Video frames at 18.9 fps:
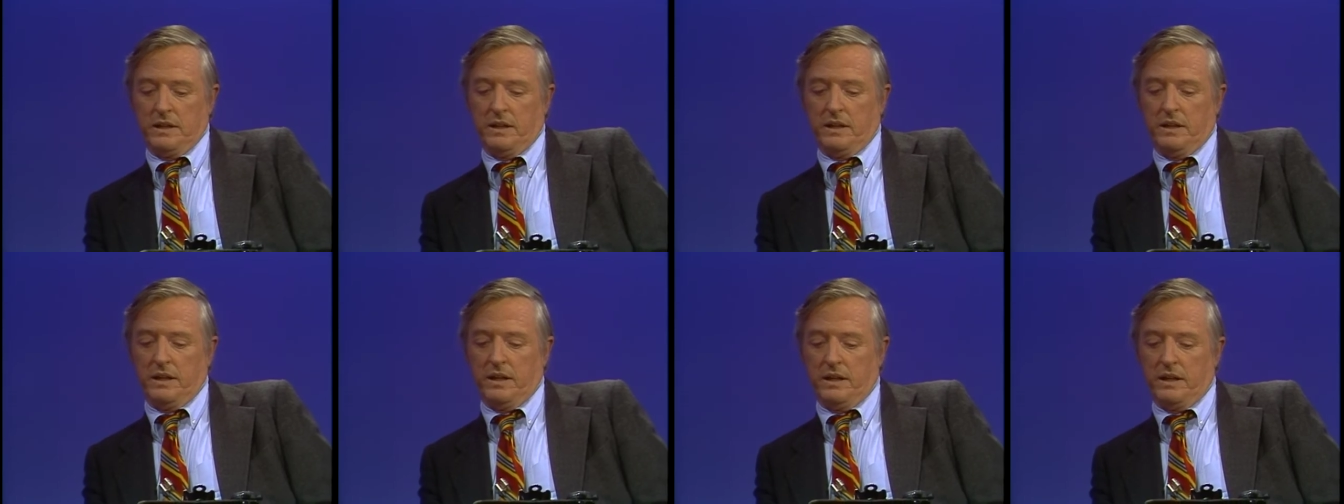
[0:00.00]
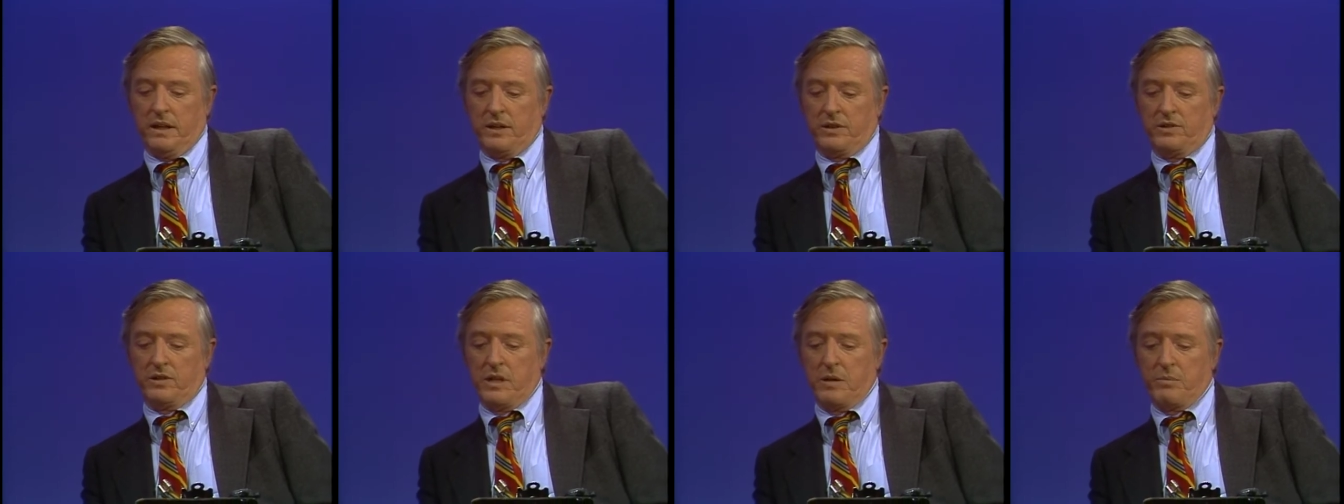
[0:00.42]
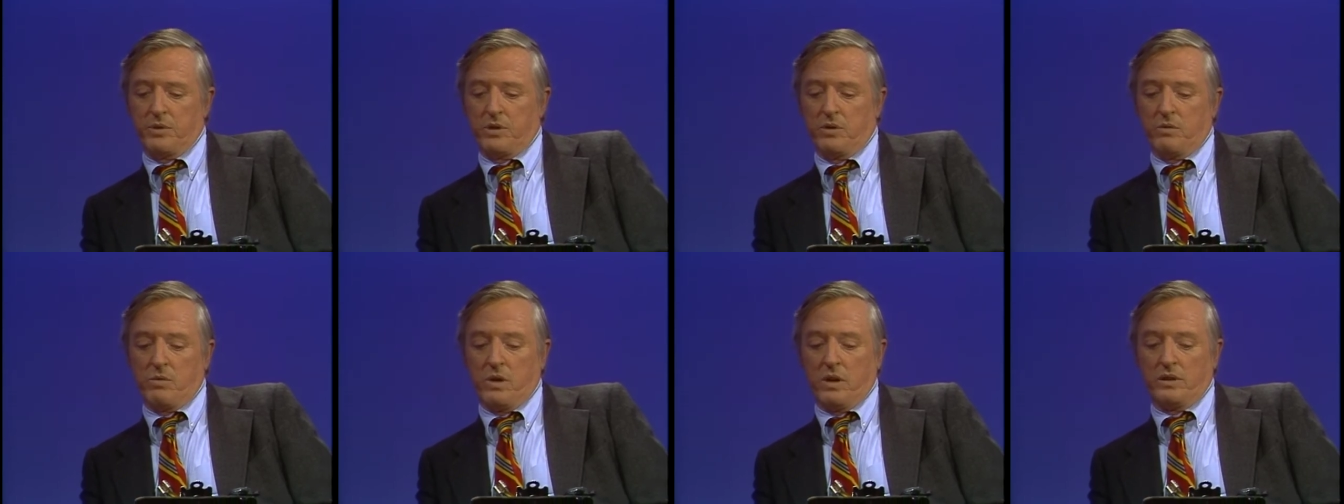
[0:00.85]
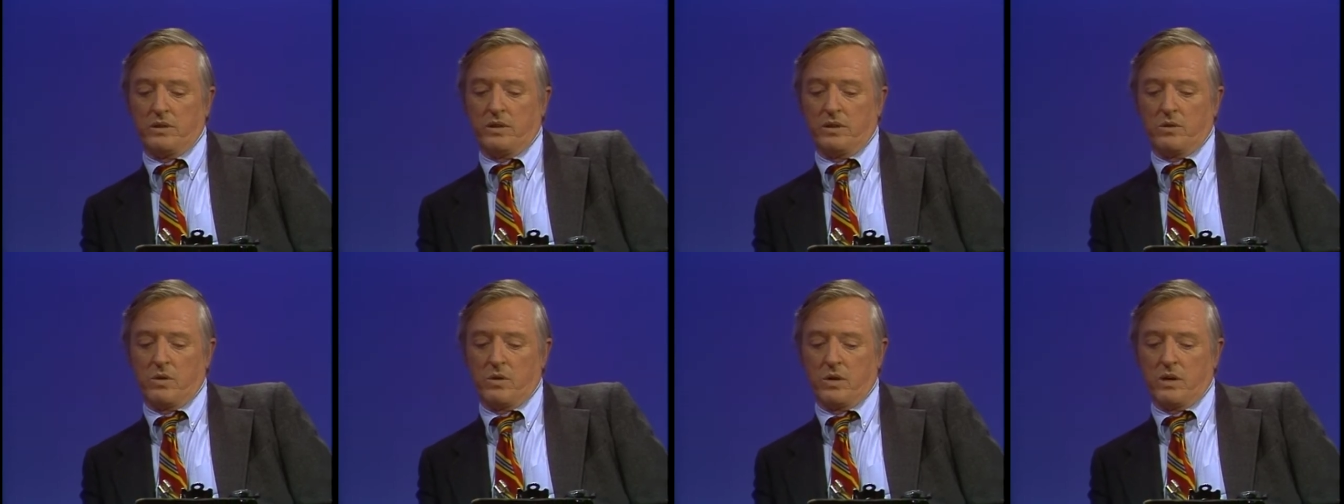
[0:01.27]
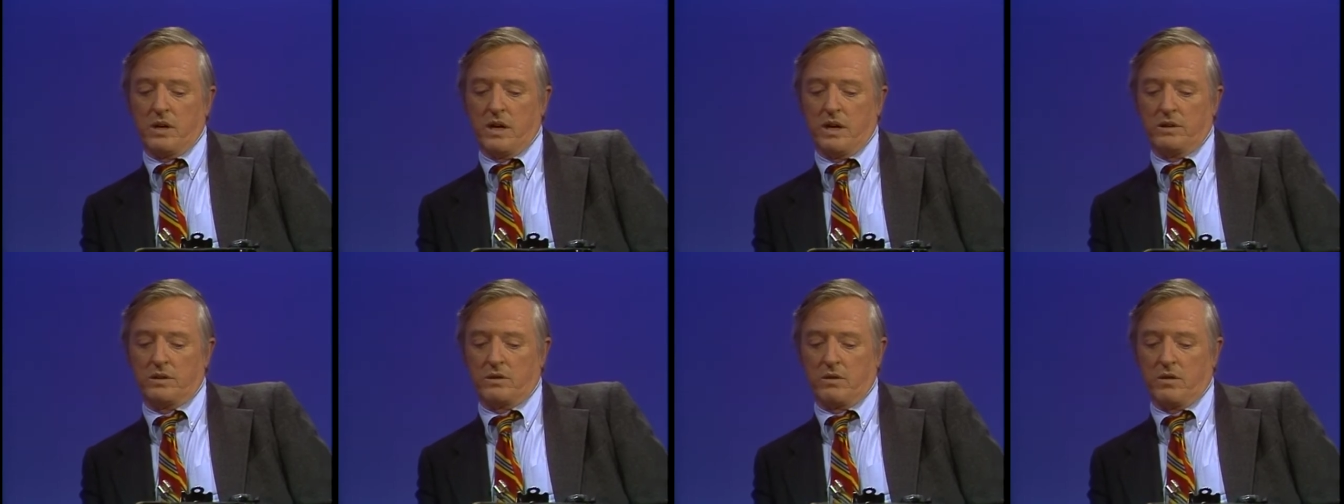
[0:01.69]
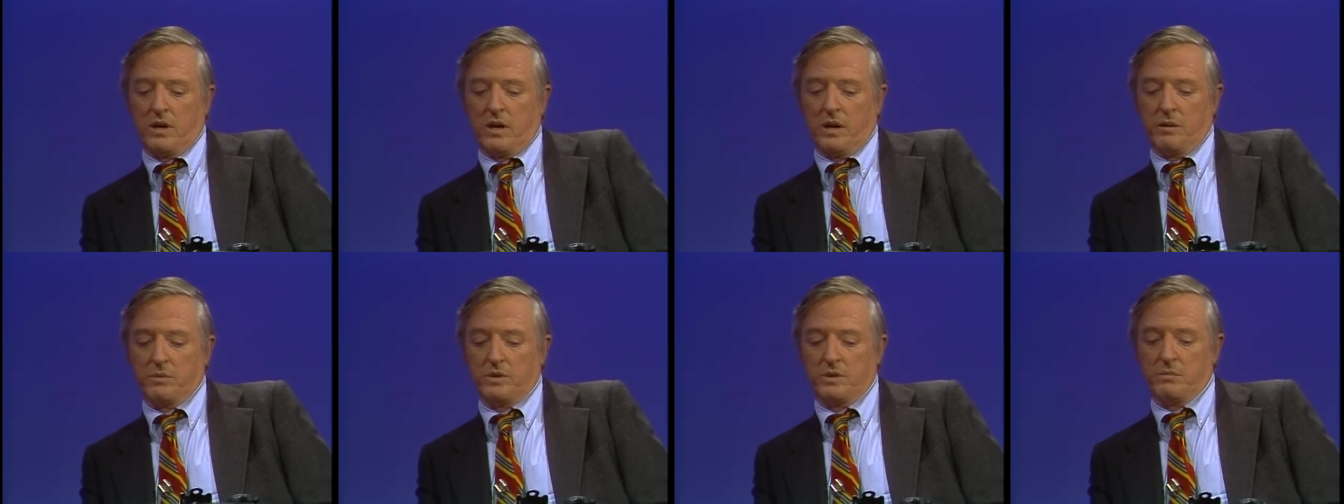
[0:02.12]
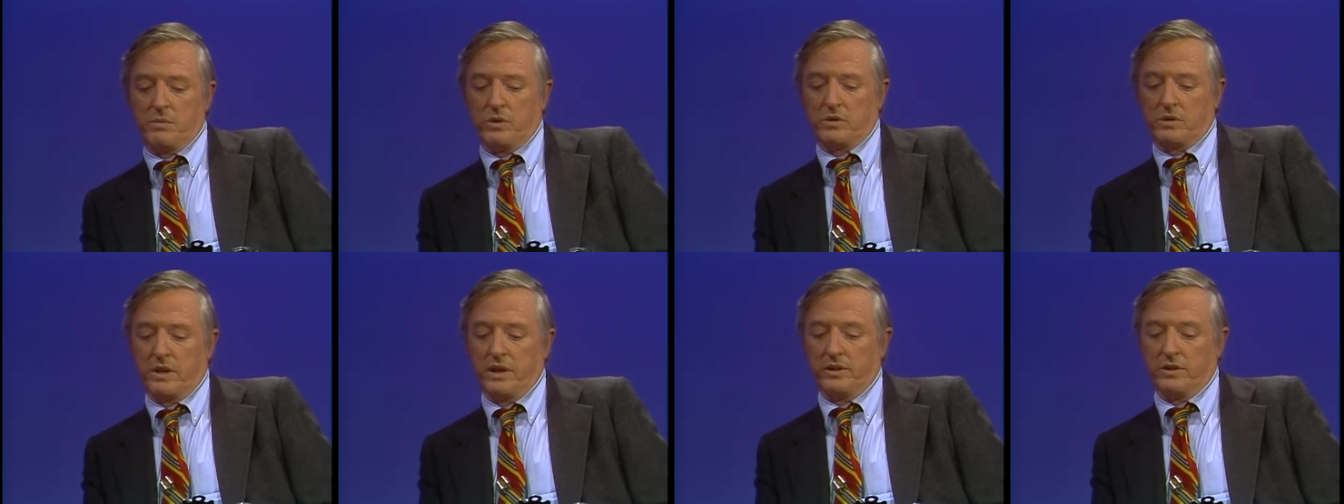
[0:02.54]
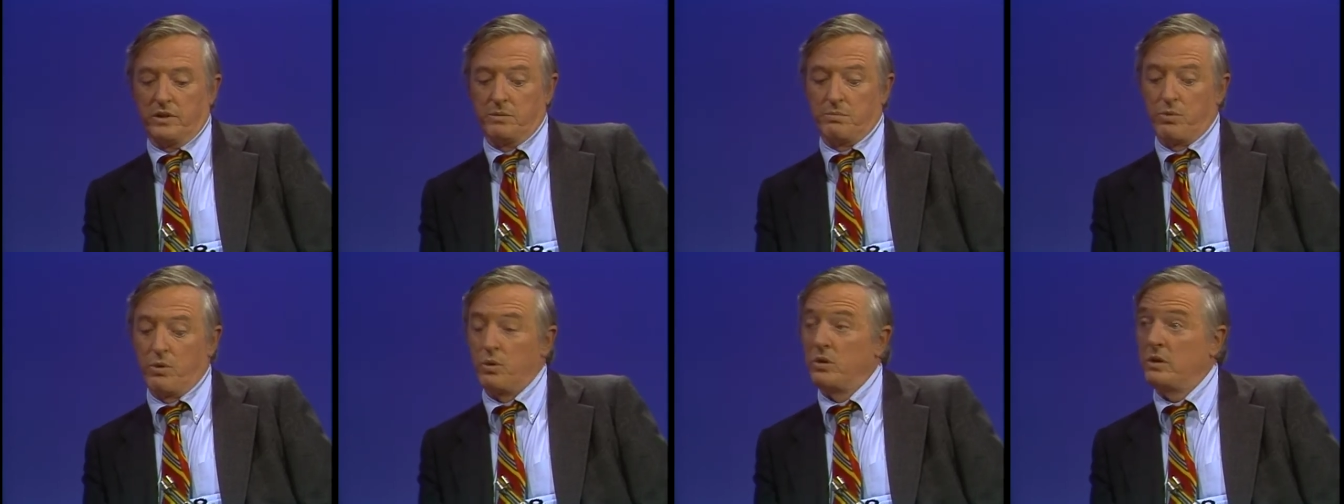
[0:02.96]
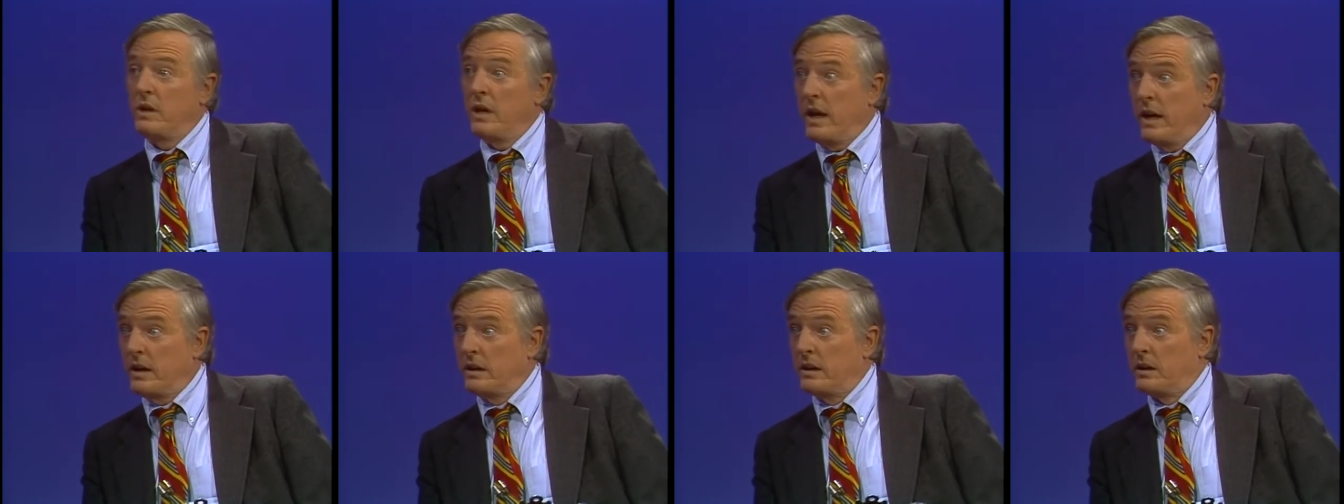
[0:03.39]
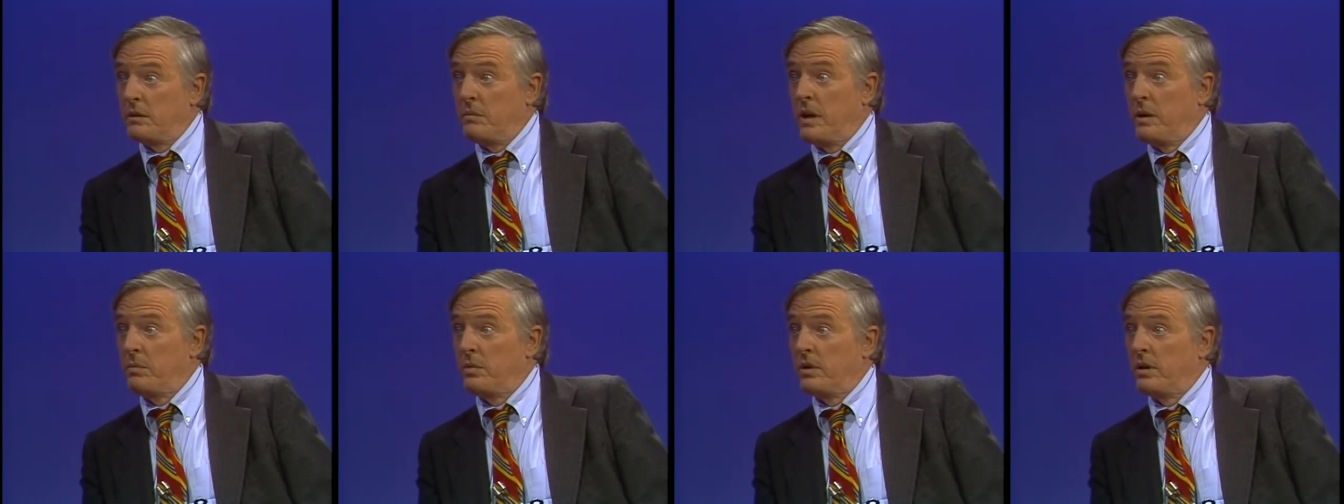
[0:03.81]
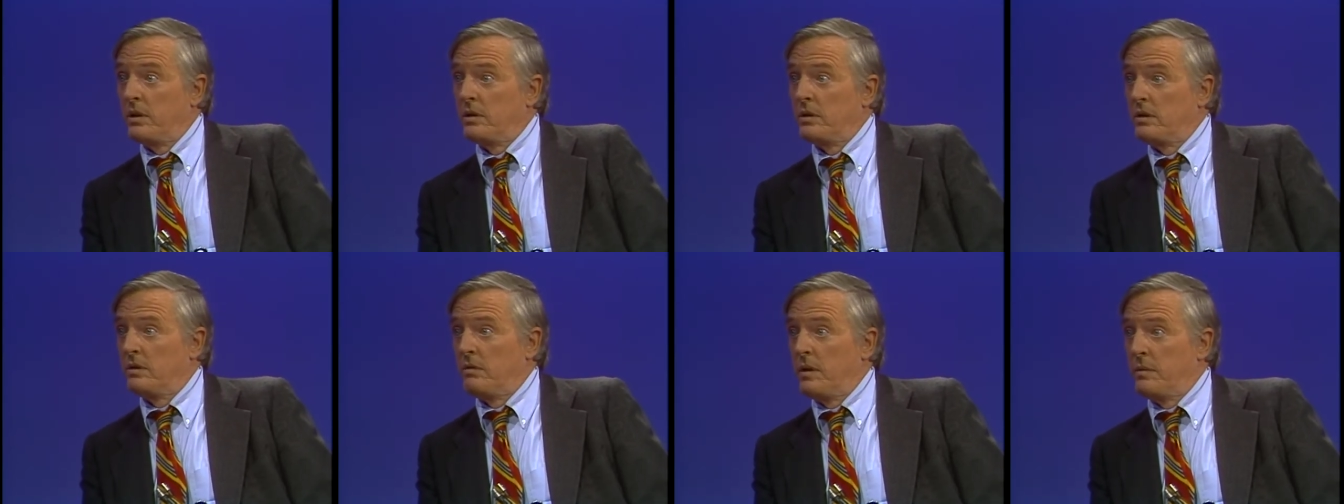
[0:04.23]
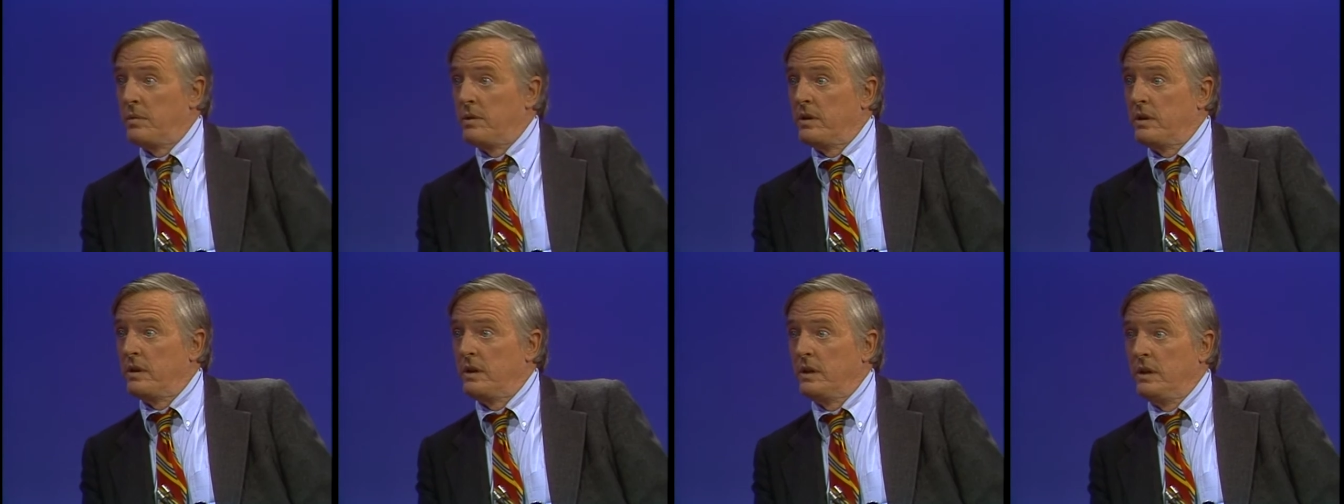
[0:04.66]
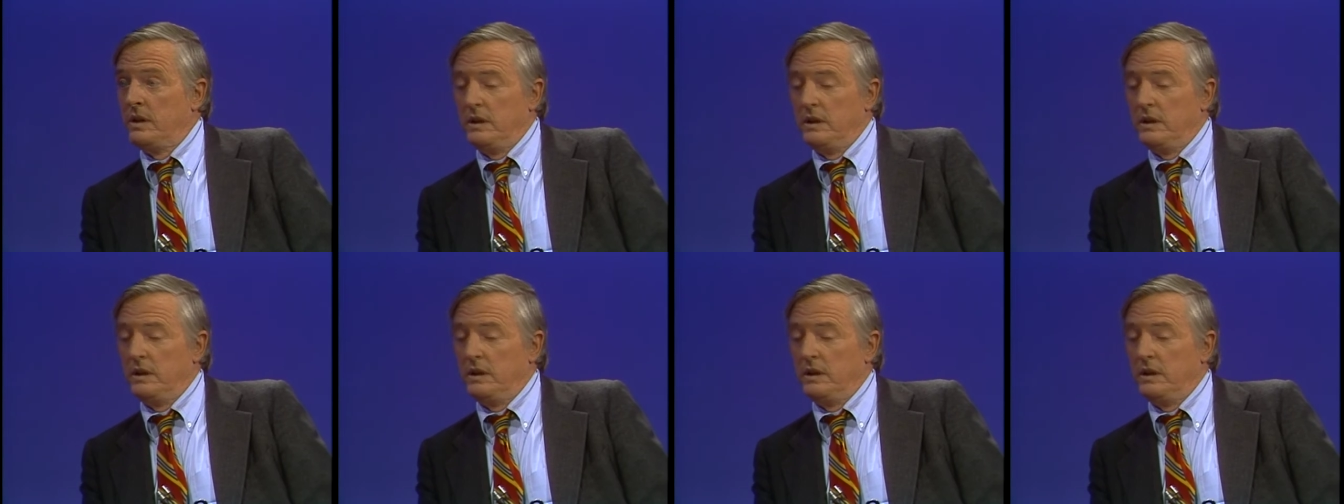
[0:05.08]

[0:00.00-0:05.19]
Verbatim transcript: The assumption was that organized crime was in most cases protected by political corruption,